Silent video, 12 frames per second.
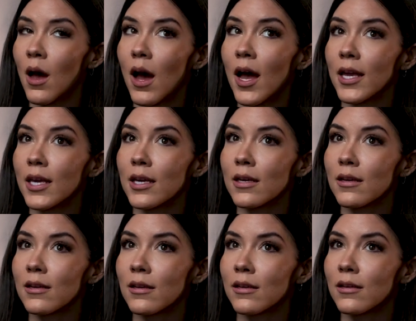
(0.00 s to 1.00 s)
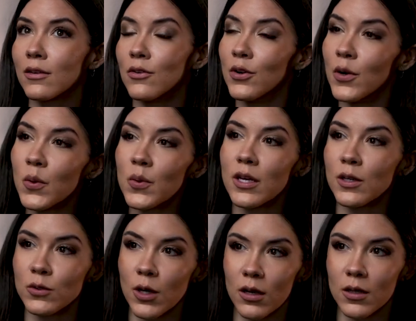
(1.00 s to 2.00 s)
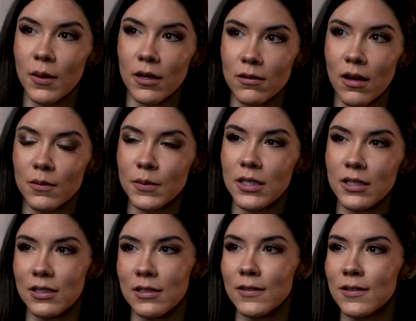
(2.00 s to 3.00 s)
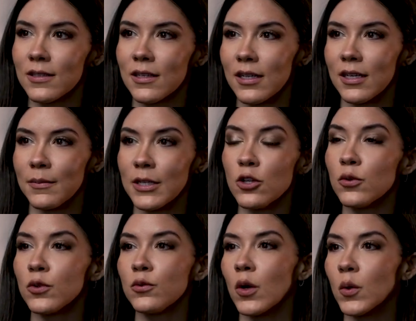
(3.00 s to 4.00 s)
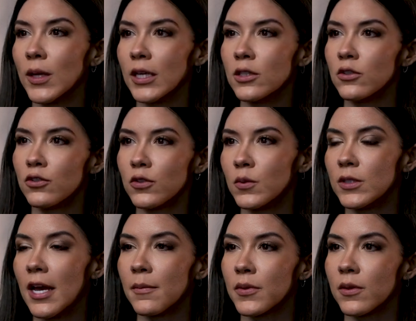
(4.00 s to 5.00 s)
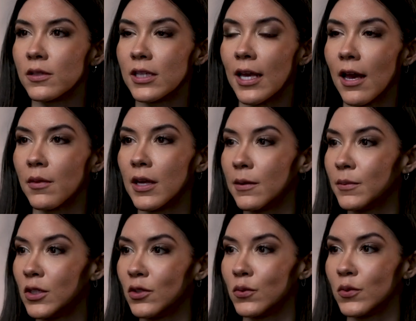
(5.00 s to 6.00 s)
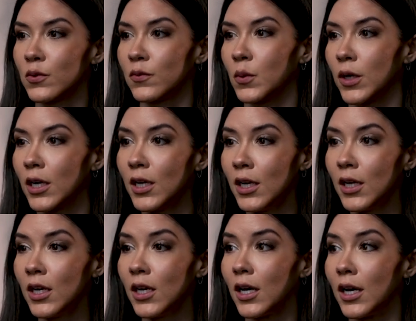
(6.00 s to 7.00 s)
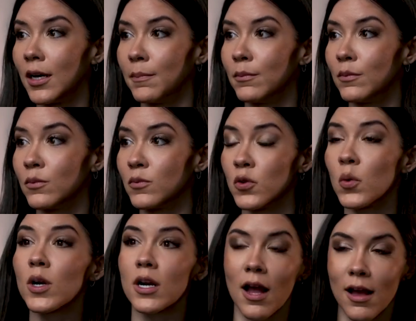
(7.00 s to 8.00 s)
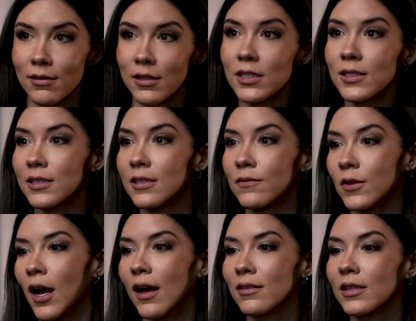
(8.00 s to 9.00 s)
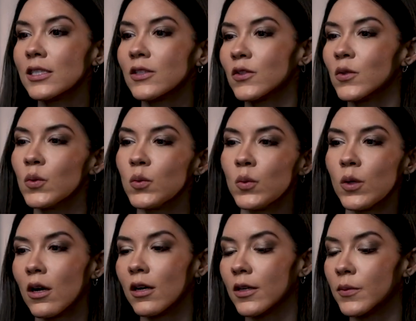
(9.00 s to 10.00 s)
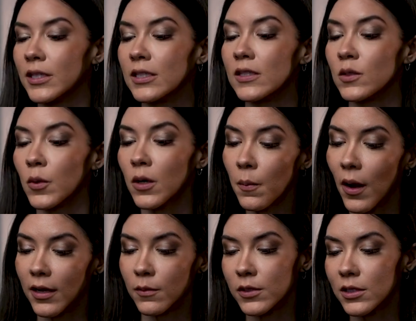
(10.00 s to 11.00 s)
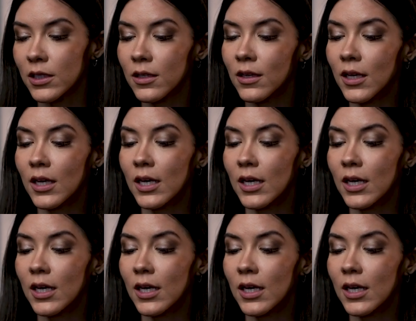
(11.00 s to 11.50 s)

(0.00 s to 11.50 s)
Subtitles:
I know that you talk about a lot of PEDs. I know you go into depth on like how they can be used for your athletes and for athletes who are within the sport of bodybuilding.